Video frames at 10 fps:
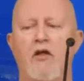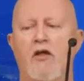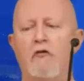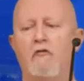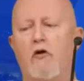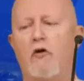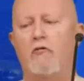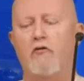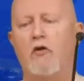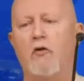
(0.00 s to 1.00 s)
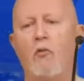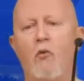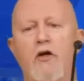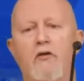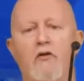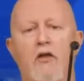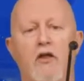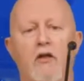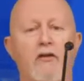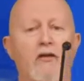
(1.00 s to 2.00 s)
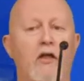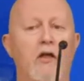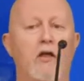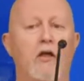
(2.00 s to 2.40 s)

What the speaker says: involved with the